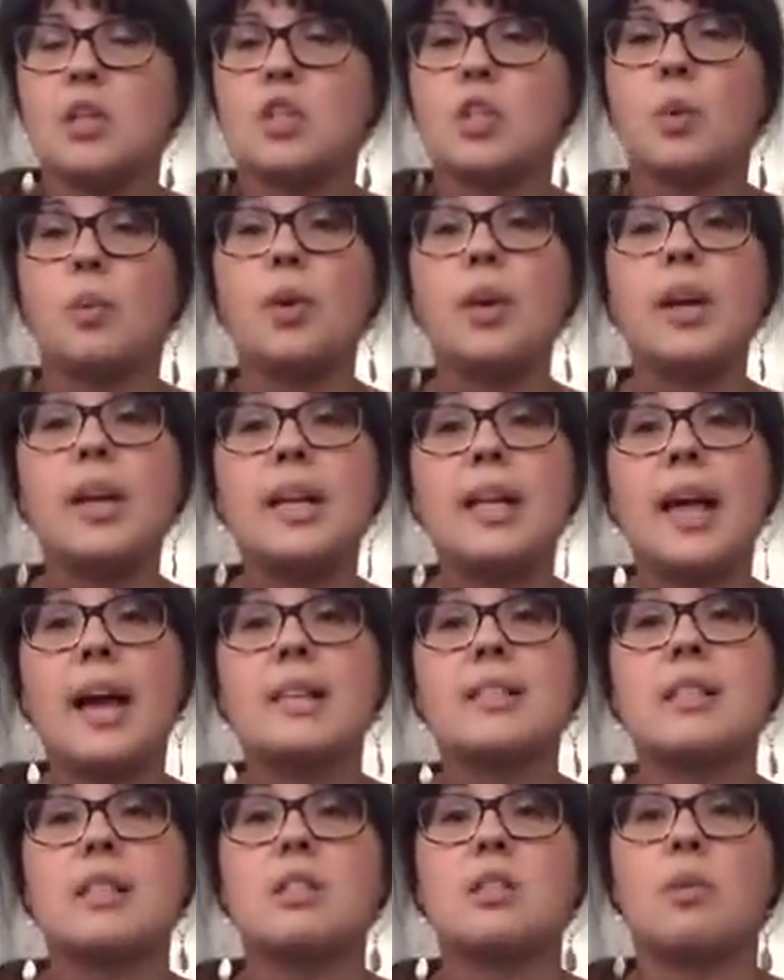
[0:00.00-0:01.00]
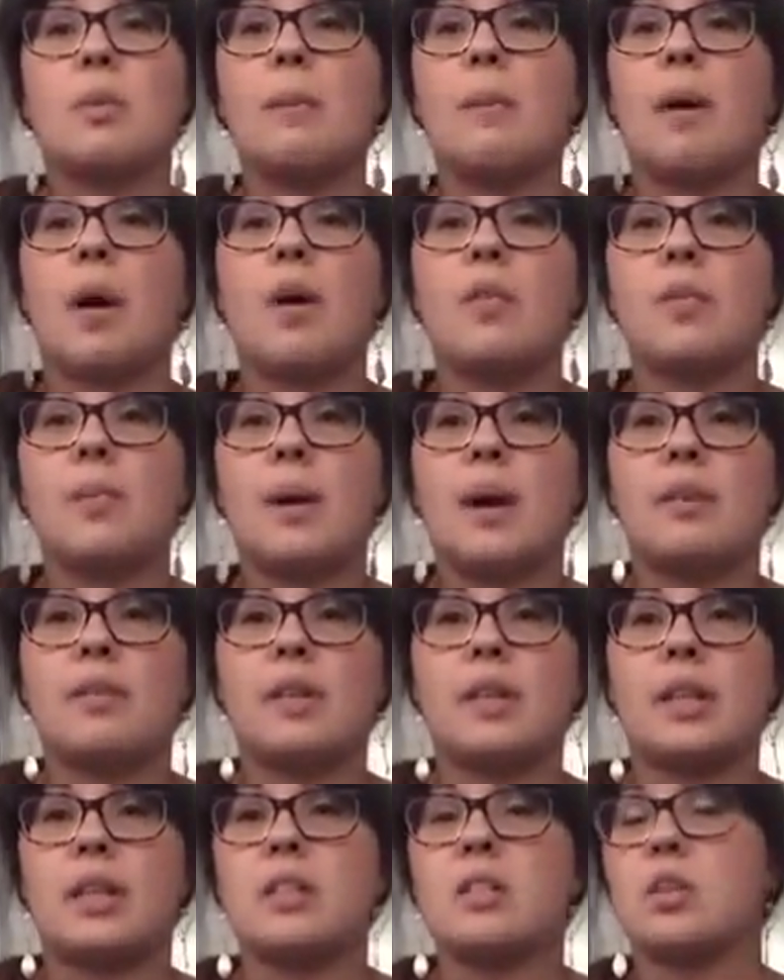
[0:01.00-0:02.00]
So we're eclectic, so we borrow from
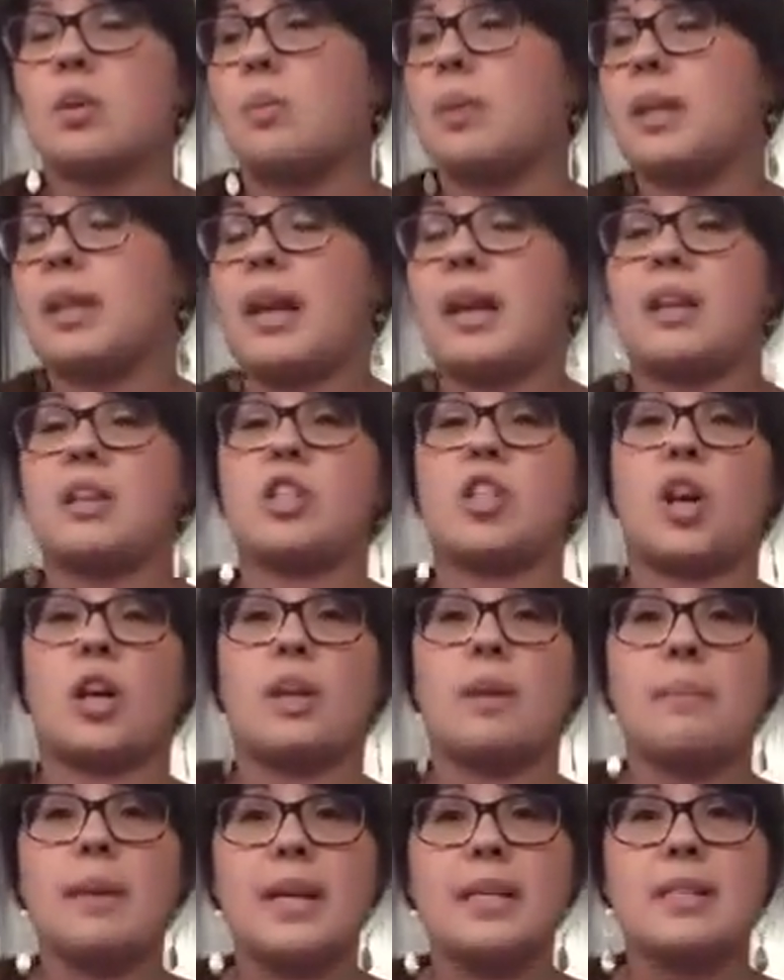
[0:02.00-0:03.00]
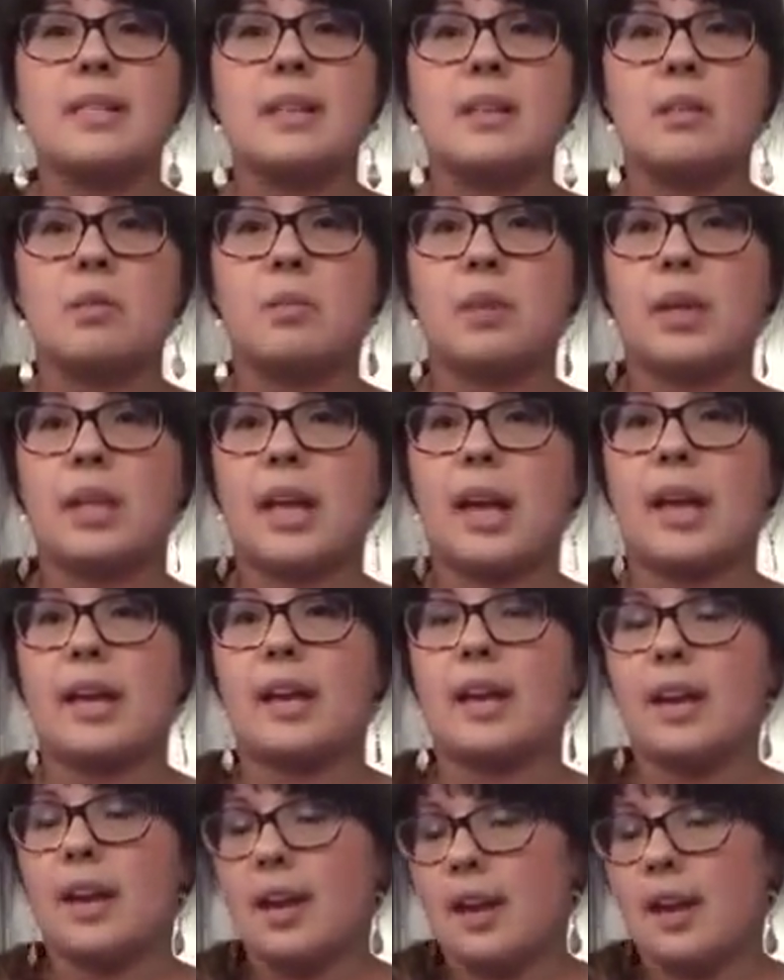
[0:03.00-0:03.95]
everything. So we like Charlotte Mason, we like